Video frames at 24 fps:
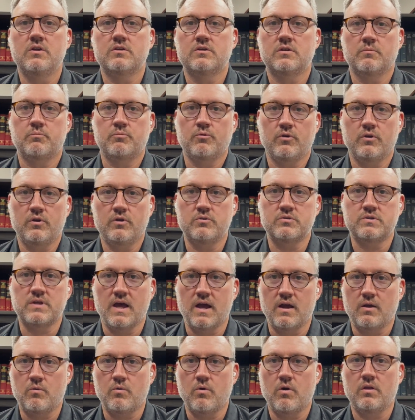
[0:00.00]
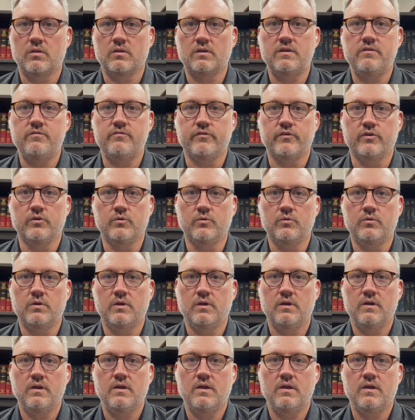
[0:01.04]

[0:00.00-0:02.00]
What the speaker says: to produce high quality food